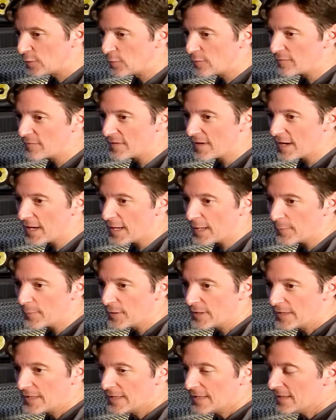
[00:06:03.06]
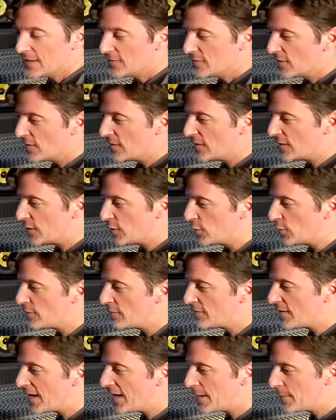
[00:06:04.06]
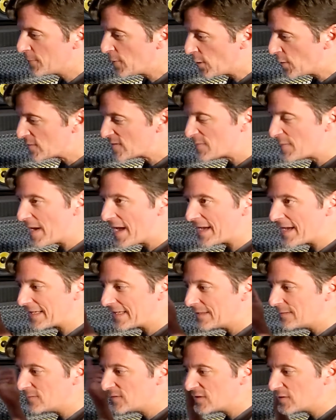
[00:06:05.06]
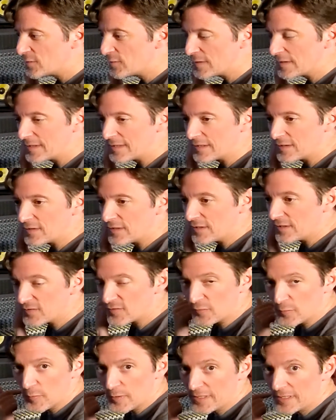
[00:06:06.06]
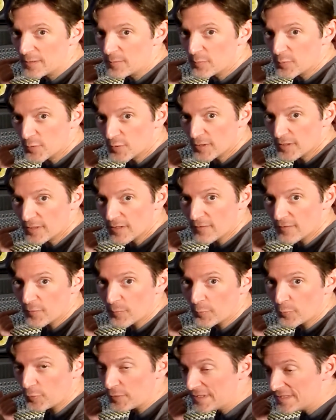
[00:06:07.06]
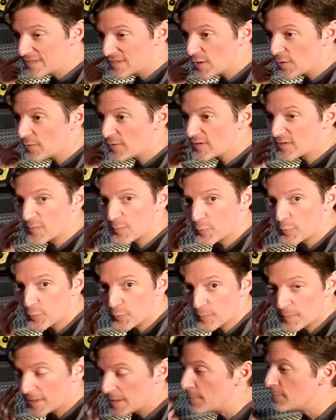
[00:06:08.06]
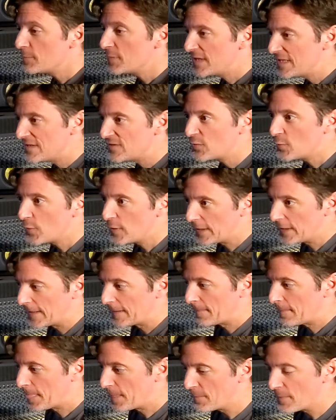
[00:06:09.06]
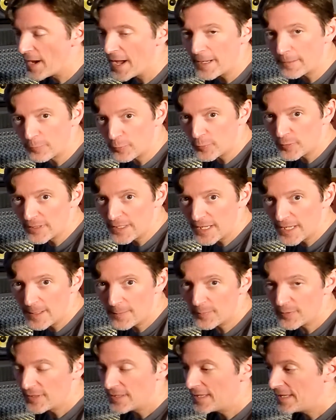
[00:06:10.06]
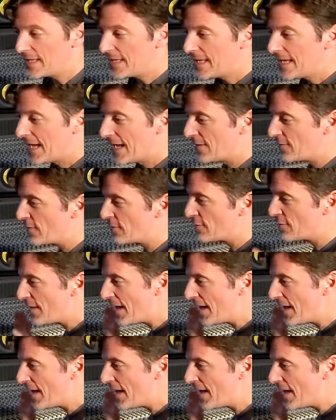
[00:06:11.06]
UniVibe. Then the UniVibe goes back into the instrument input of a PreSonus MP20 mic preamp, and then